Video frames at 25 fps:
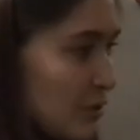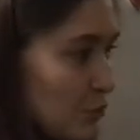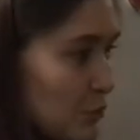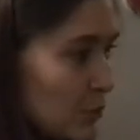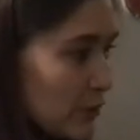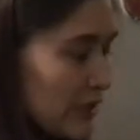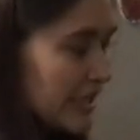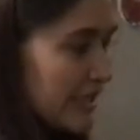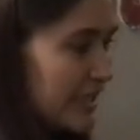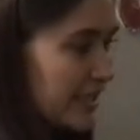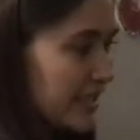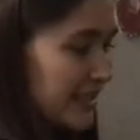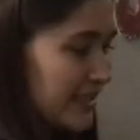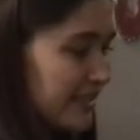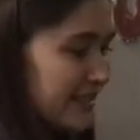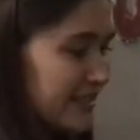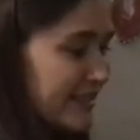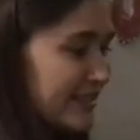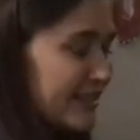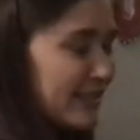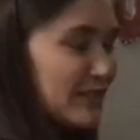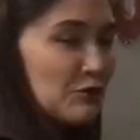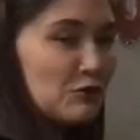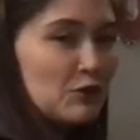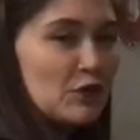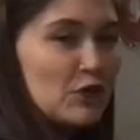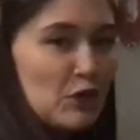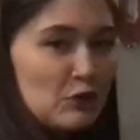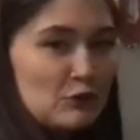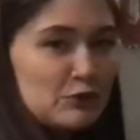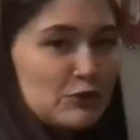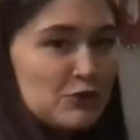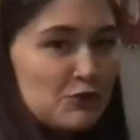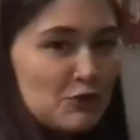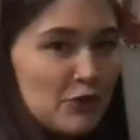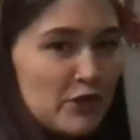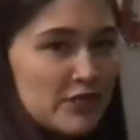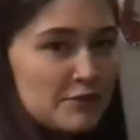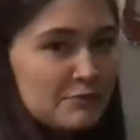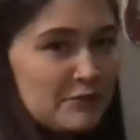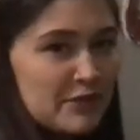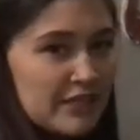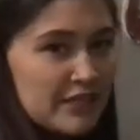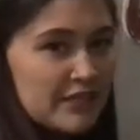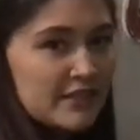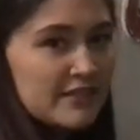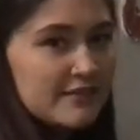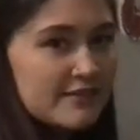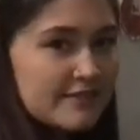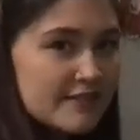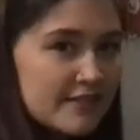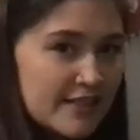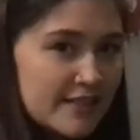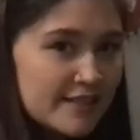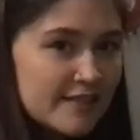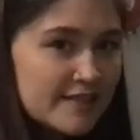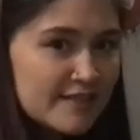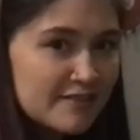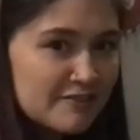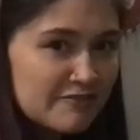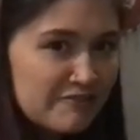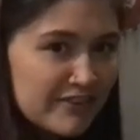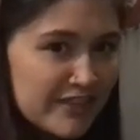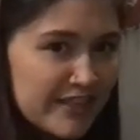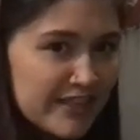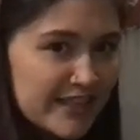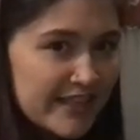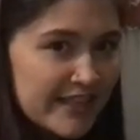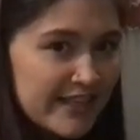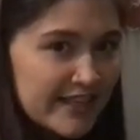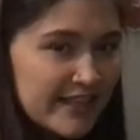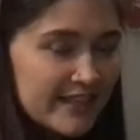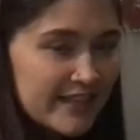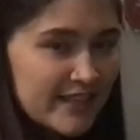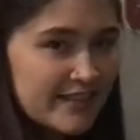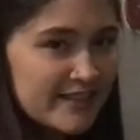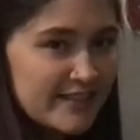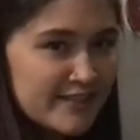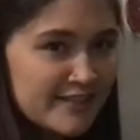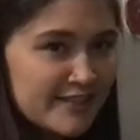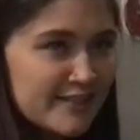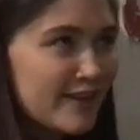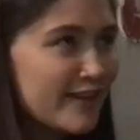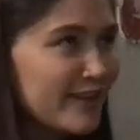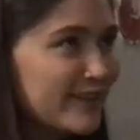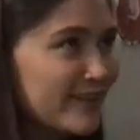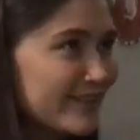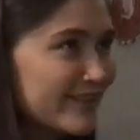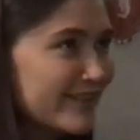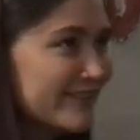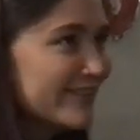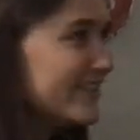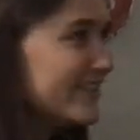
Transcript: a war so close to us because it's really silent